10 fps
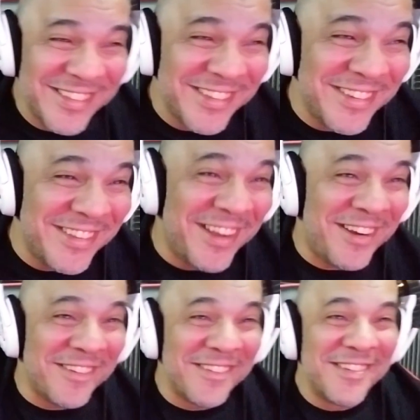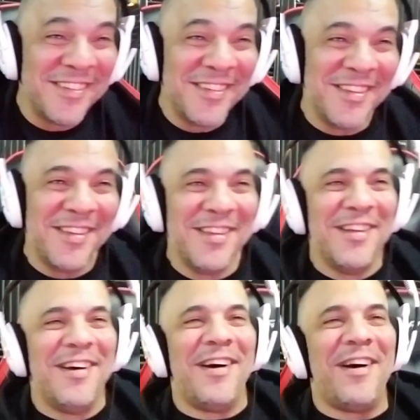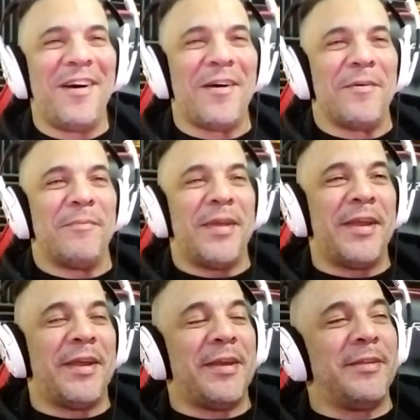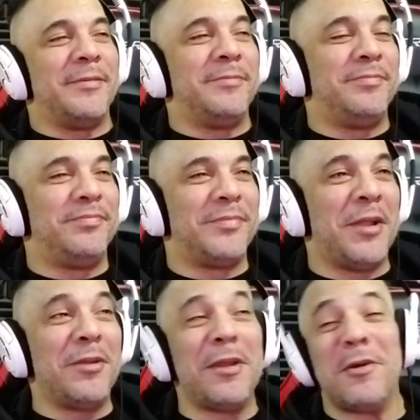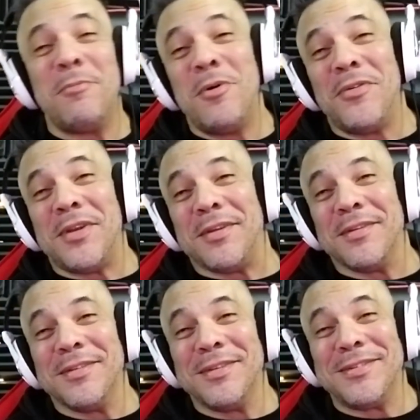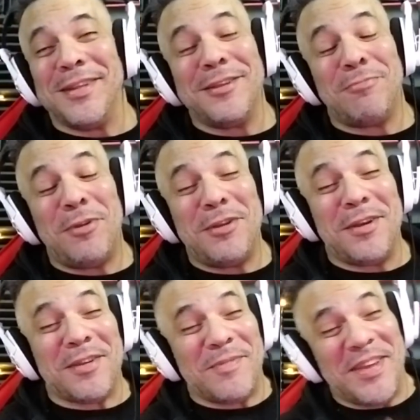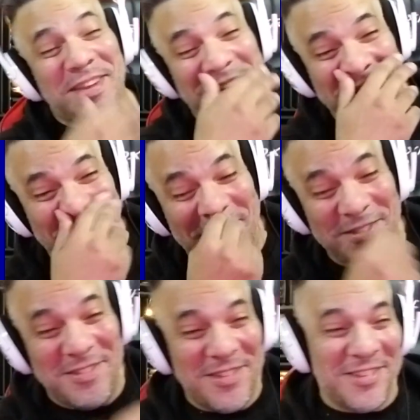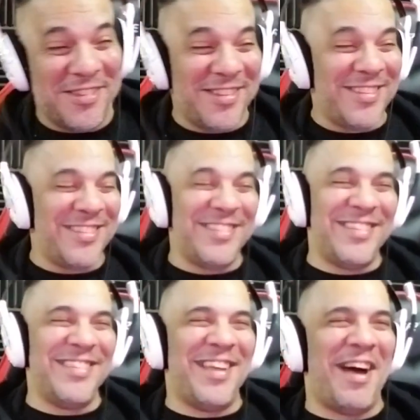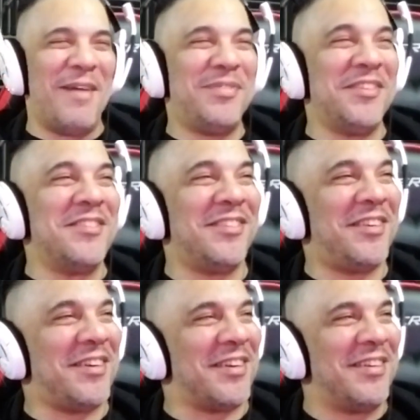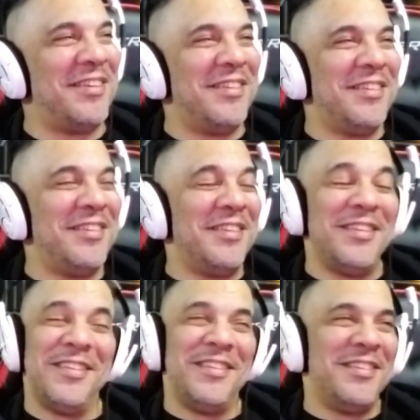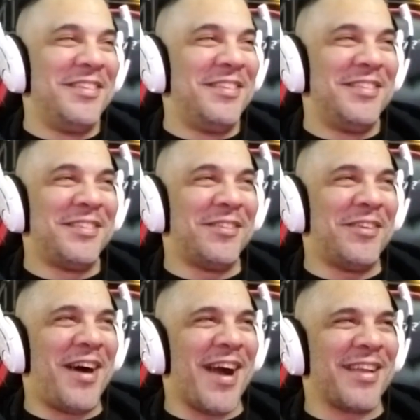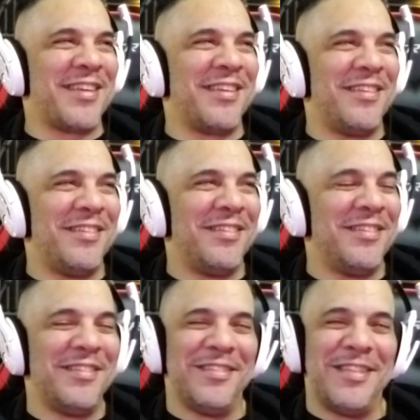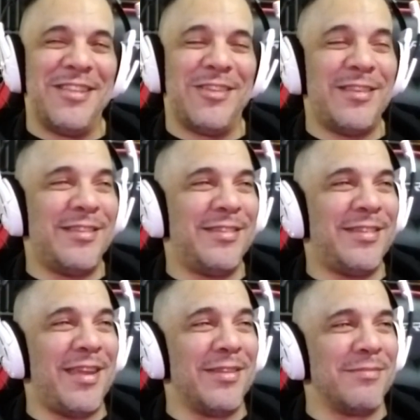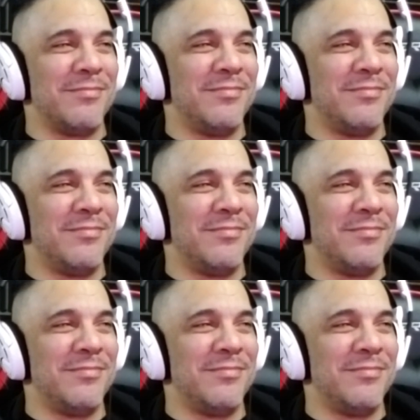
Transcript: Yo. Oh, man. That looked like a good movie. This looks pretty good, man, you know? Hobbs and Shaw. The Rock. Jason Statham.